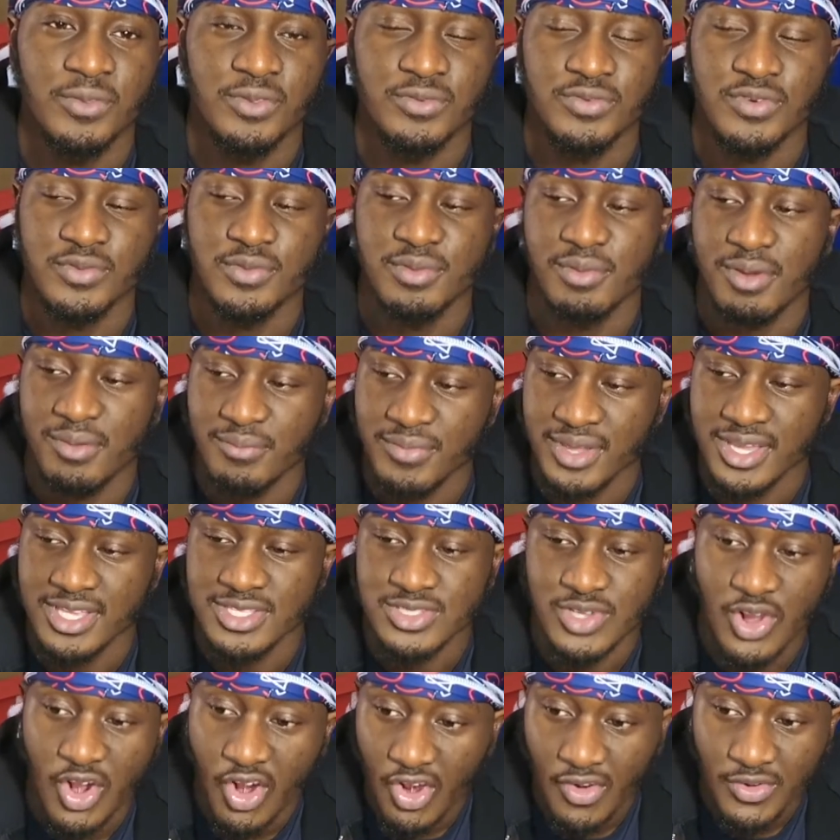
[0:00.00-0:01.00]
You feel me? My
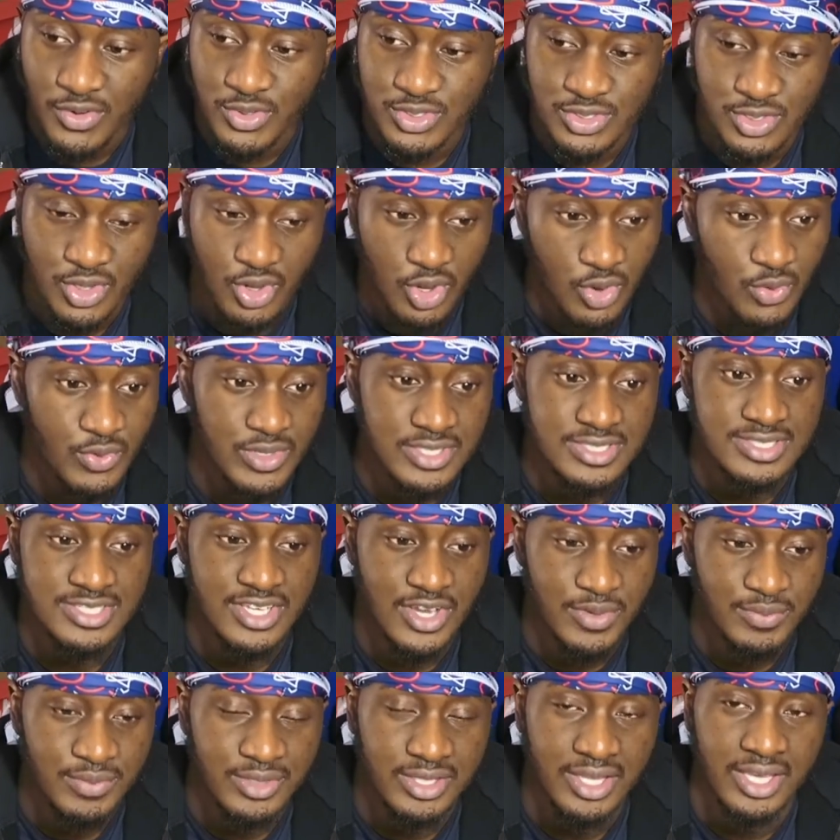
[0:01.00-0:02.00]
man's Ari used to always
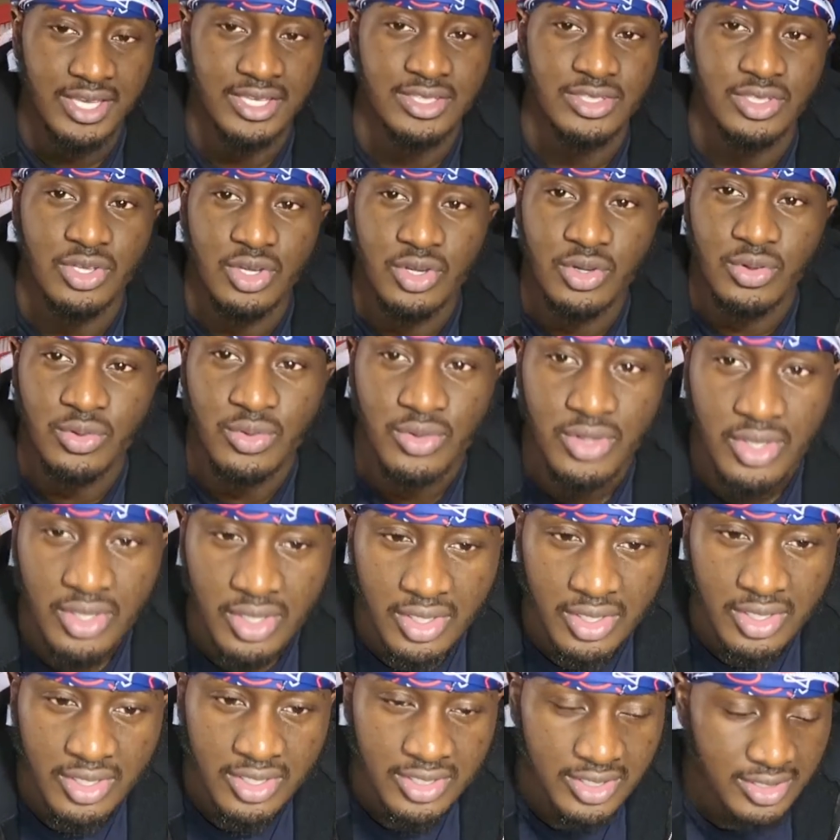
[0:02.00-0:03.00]
tell me, like, yo,
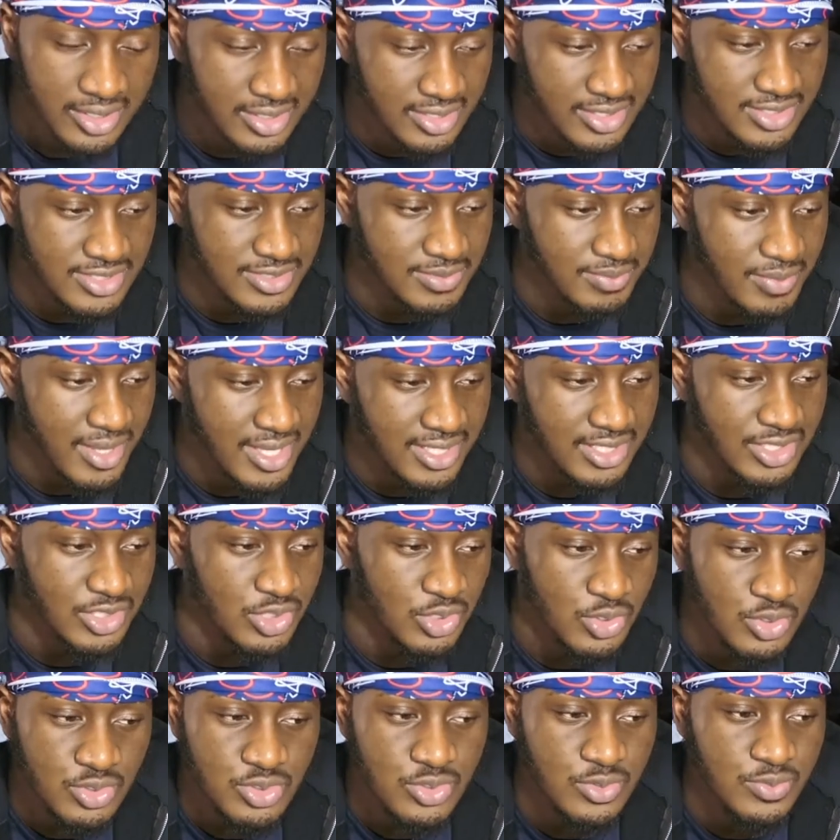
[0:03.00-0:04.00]
Ish, make a
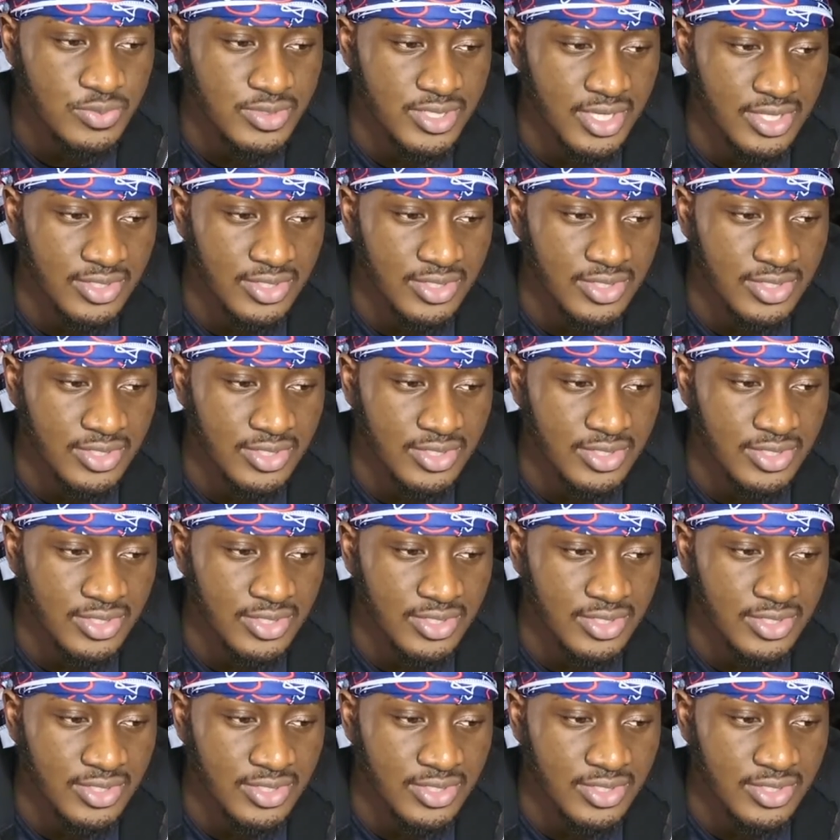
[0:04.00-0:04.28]
YouTube